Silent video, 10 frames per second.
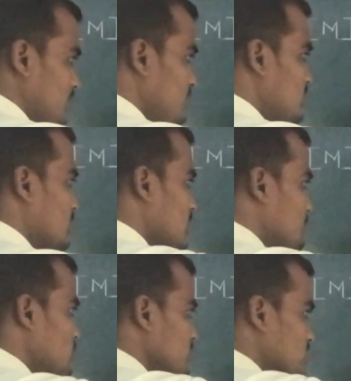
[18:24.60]
in
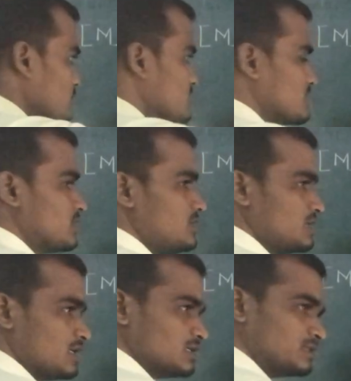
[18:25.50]
above equation,
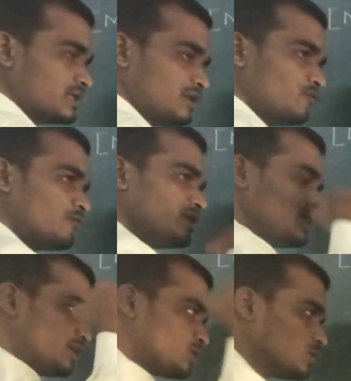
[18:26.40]
then we
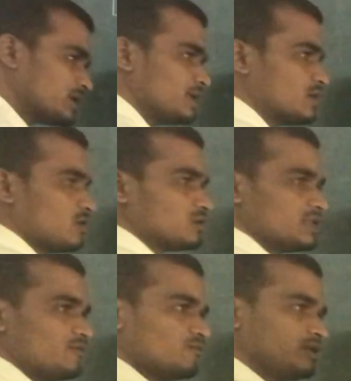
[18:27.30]
need to get, or
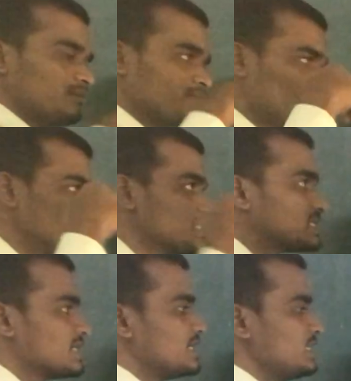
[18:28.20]
then we
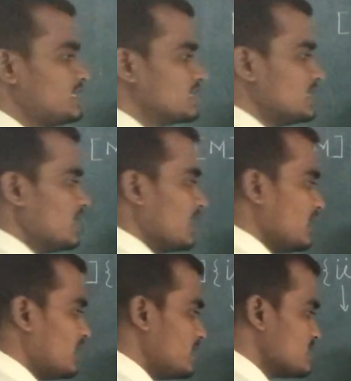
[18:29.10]
must get
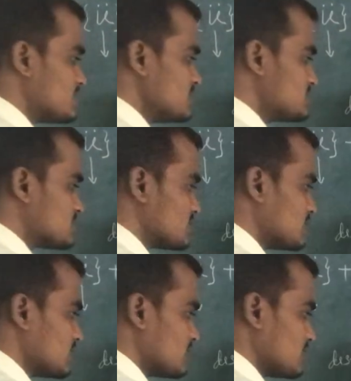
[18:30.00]

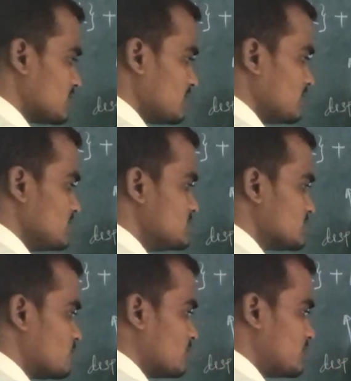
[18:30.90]
LHS is
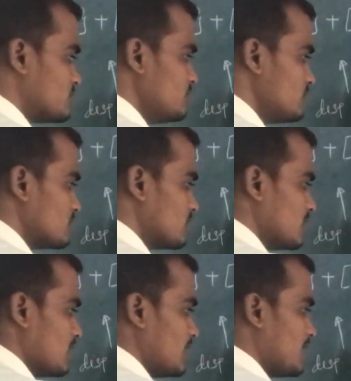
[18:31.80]
equal to
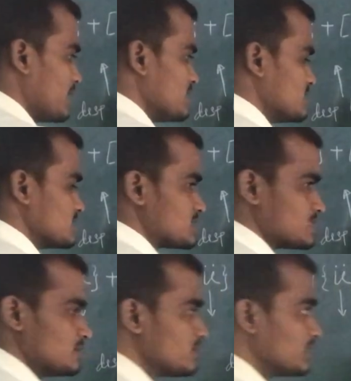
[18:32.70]

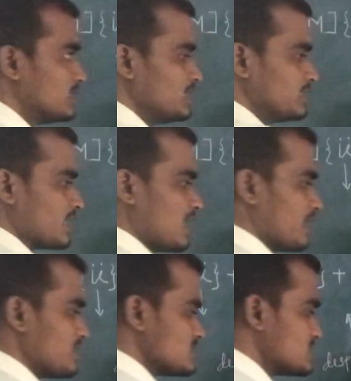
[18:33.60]
RHS. Okay, here
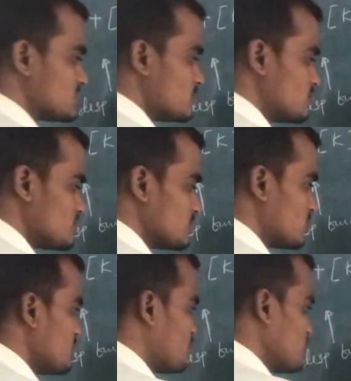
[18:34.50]
RHS is equal to 0.
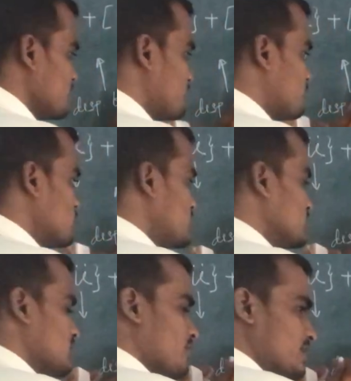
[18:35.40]
If we put
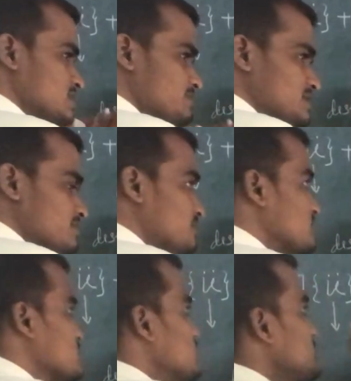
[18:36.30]
our displacement
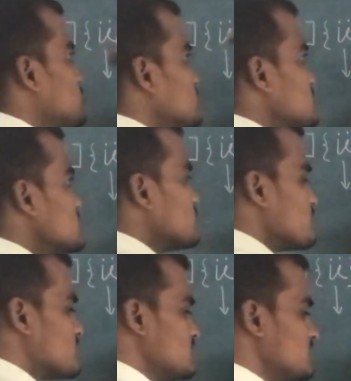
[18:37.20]
function into this
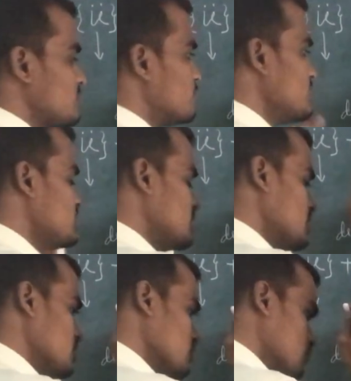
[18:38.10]
equation, then
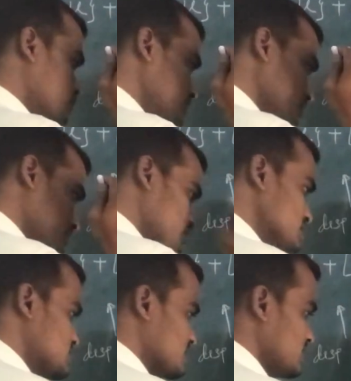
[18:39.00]
we
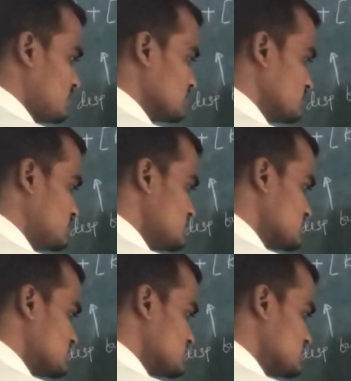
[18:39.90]
must get